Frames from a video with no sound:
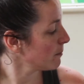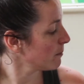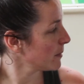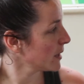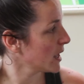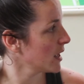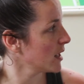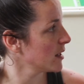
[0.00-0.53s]

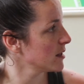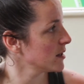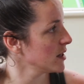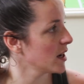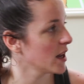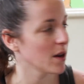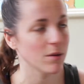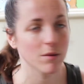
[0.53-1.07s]
Because, you
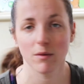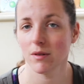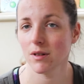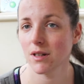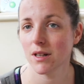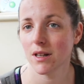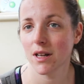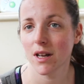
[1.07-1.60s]
know,
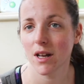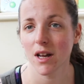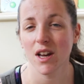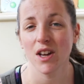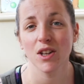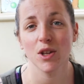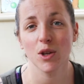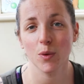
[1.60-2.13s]

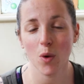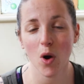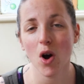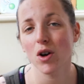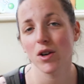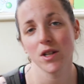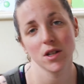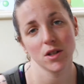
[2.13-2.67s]
you
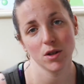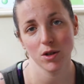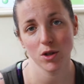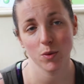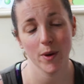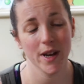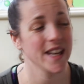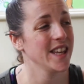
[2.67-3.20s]
are going to touch
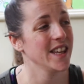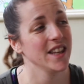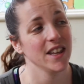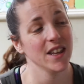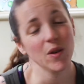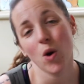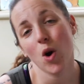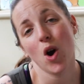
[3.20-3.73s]
wee.
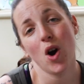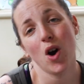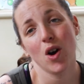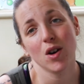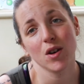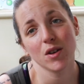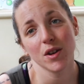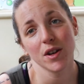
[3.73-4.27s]
You
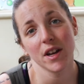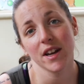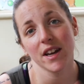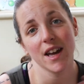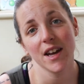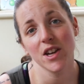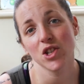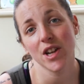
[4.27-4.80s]
are going to
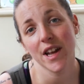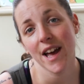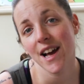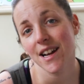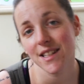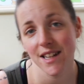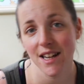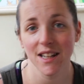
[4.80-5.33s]
occasionally
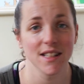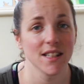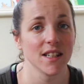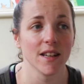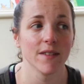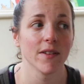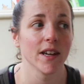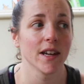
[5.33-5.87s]
accidentally stick
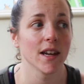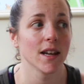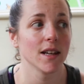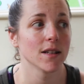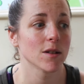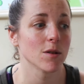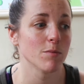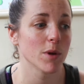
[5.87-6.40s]
your finger in
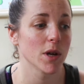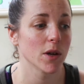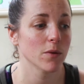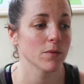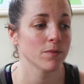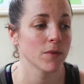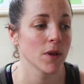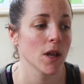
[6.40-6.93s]
some poo.
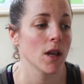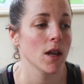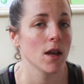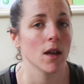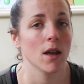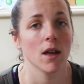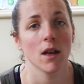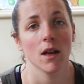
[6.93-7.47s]

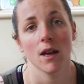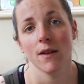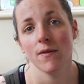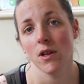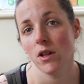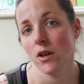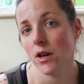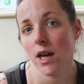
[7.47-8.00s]
If
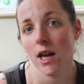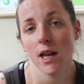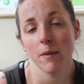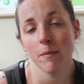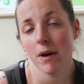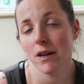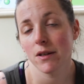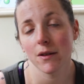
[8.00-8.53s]
you're lucky, you
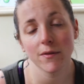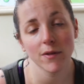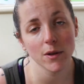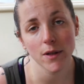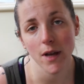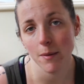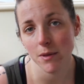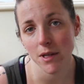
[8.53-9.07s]
might do it a few
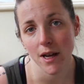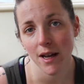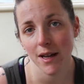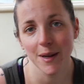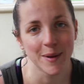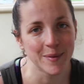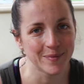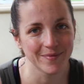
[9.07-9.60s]
times a day.
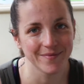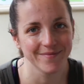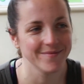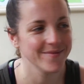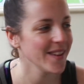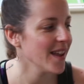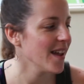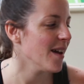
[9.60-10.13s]

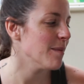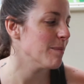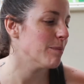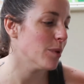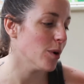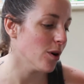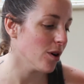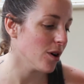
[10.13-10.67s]

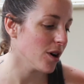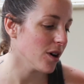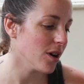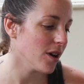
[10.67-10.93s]
But